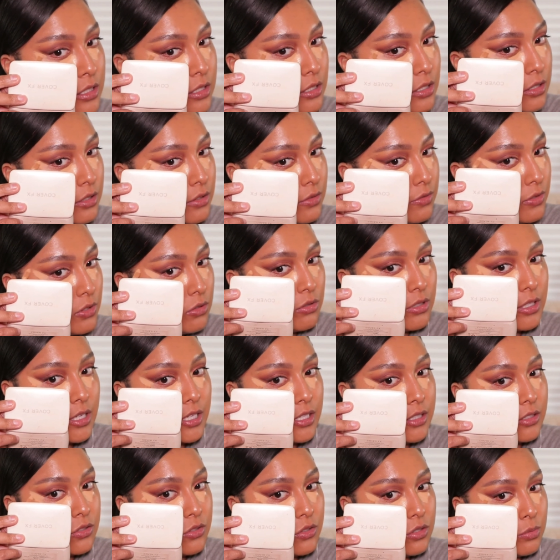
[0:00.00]
if you
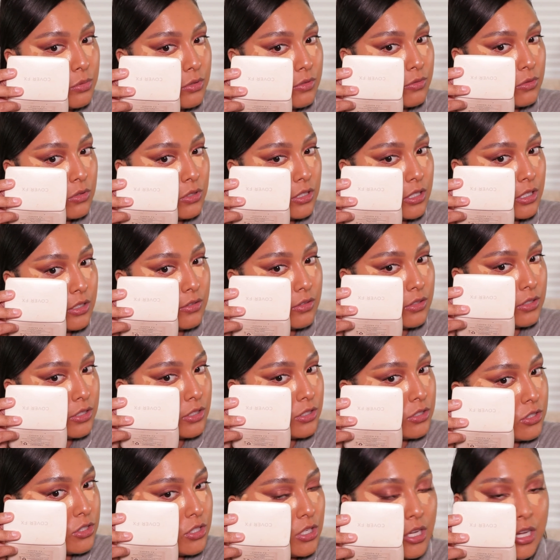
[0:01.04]
like super full
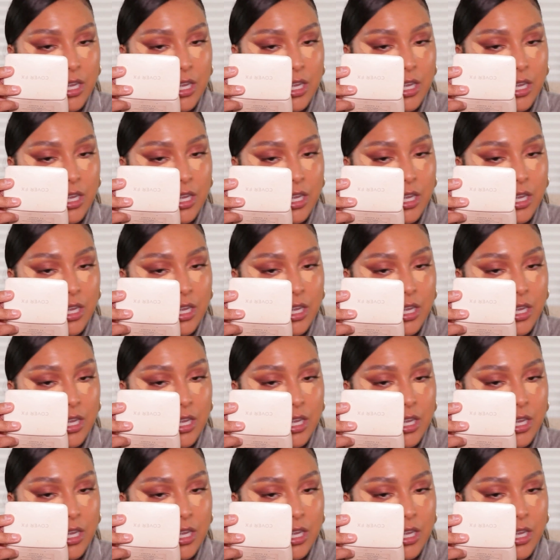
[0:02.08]
coverage,